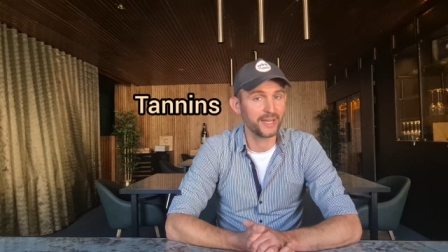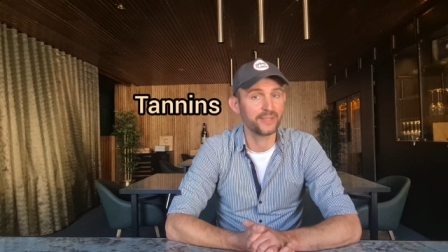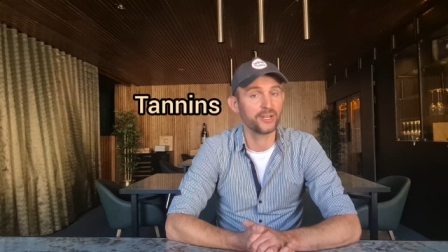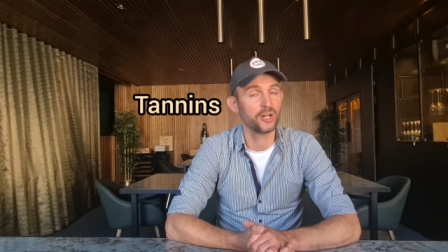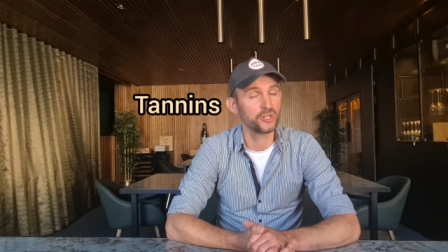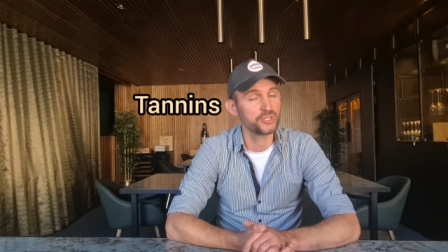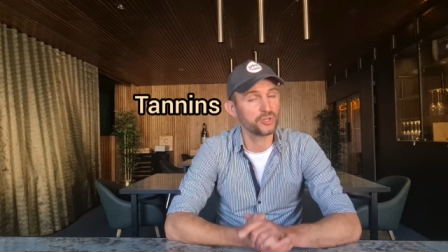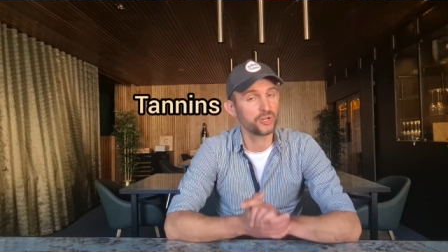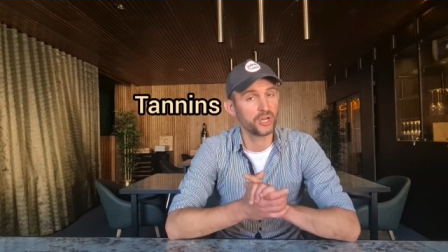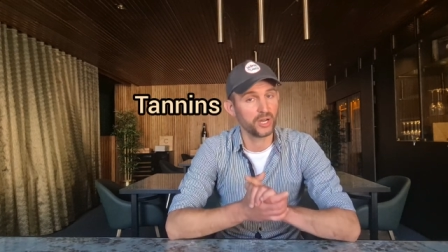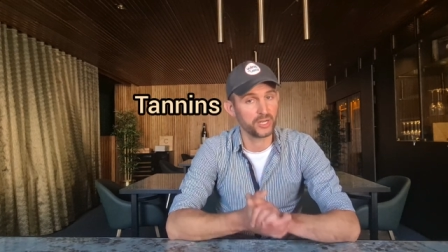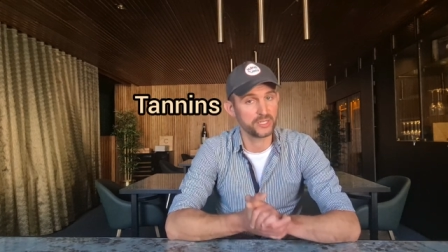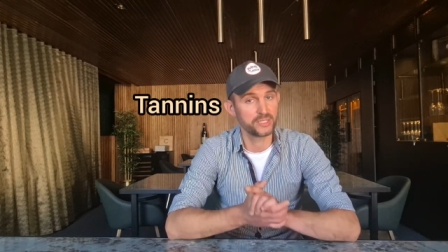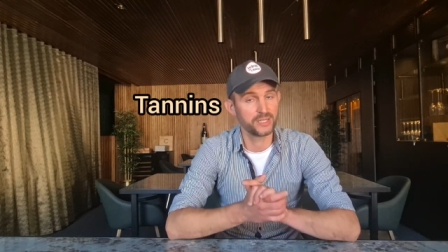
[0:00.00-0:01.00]
and they also
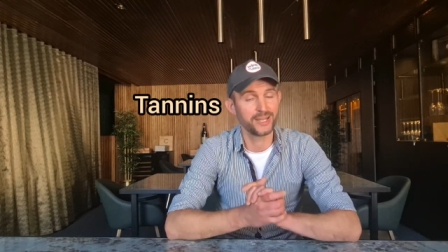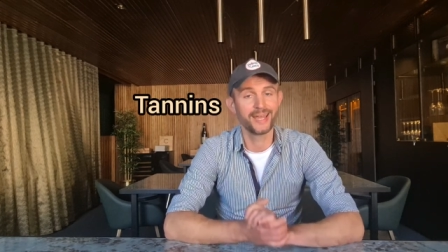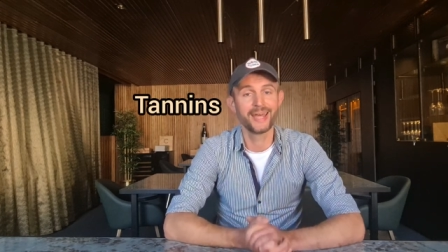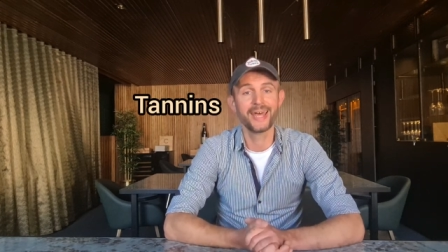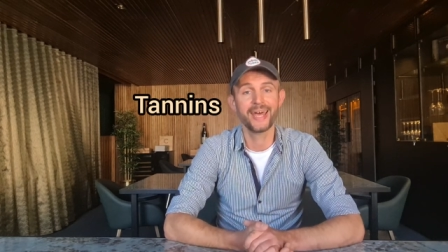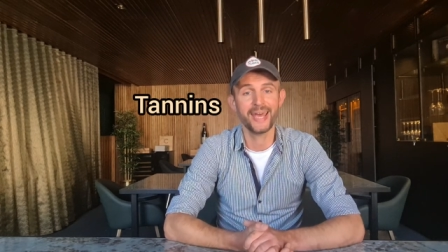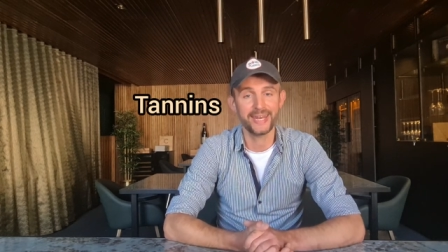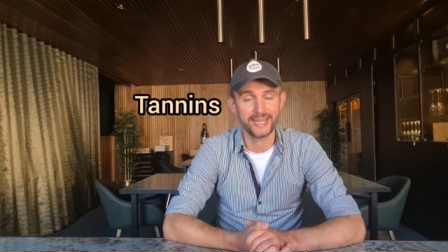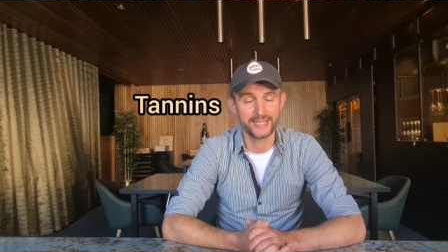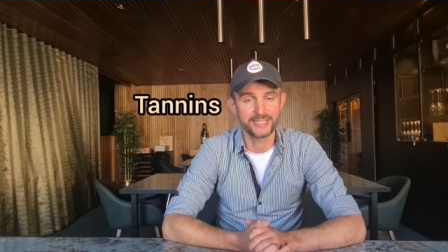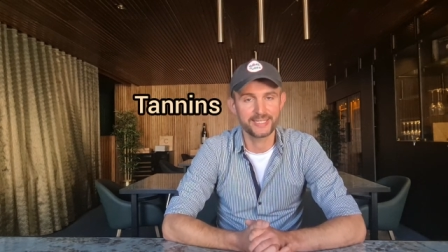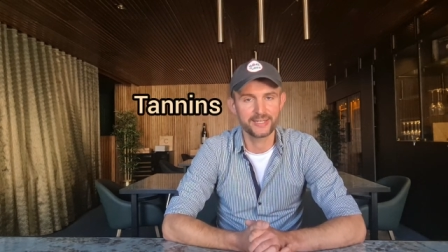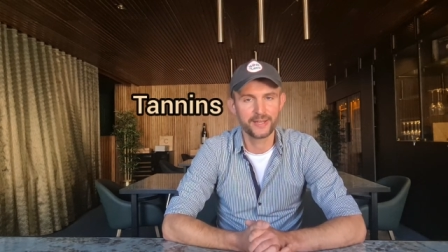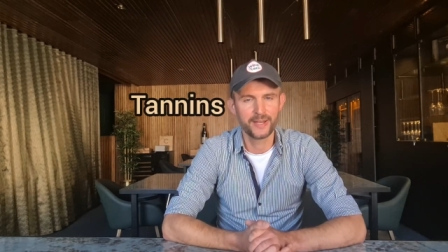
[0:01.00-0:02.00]
cause
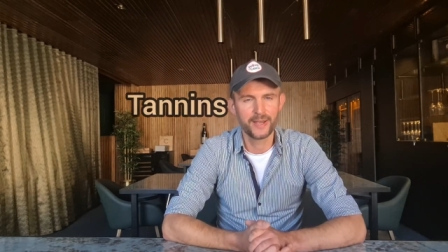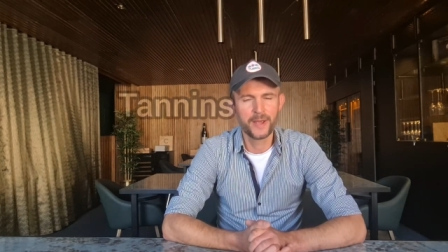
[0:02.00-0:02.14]
headaches.